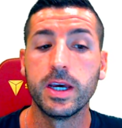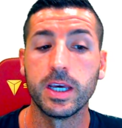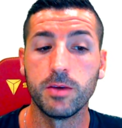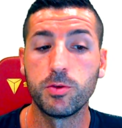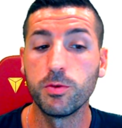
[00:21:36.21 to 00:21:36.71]

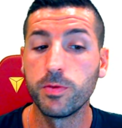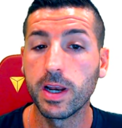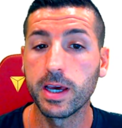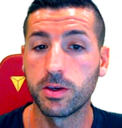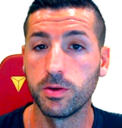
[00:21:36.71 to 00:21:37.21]
If you feel
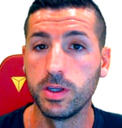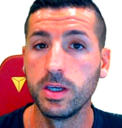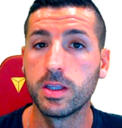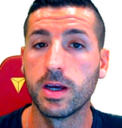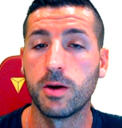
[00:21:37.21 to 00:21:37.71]
like you
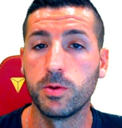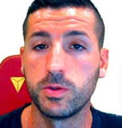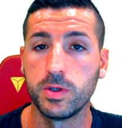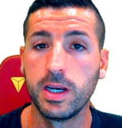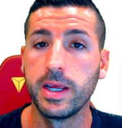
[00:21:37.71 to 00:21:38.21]
did, I would
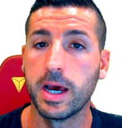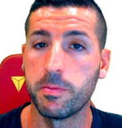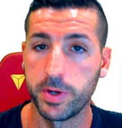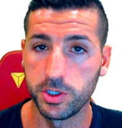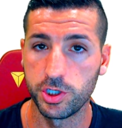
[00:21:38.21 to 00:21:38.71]
really
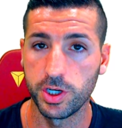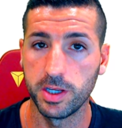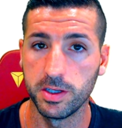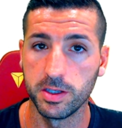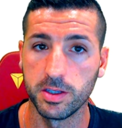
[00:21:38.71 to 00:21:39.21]

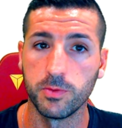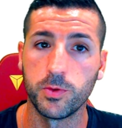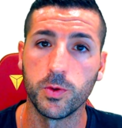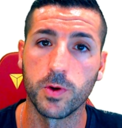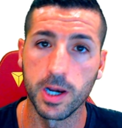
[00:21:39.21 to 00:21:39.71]
appreciate it if
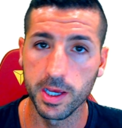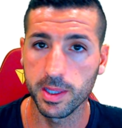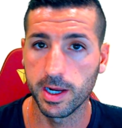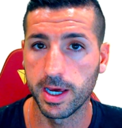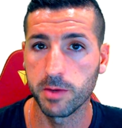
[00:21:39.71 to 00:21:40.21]
you click
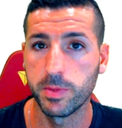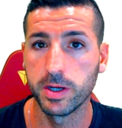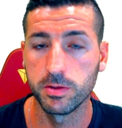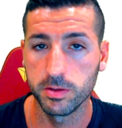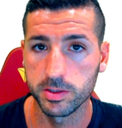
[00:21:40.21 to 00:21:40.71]
the like
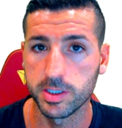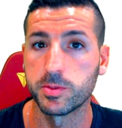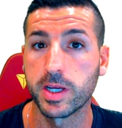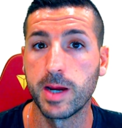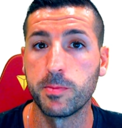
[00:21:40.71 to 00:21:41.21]
button,
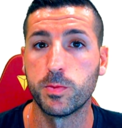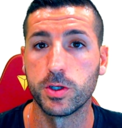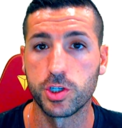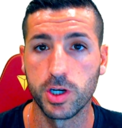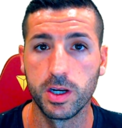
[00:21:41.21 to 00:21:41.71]
subscribe to my
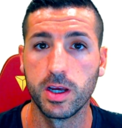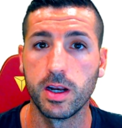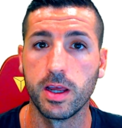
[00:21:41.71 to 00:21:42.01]
channel,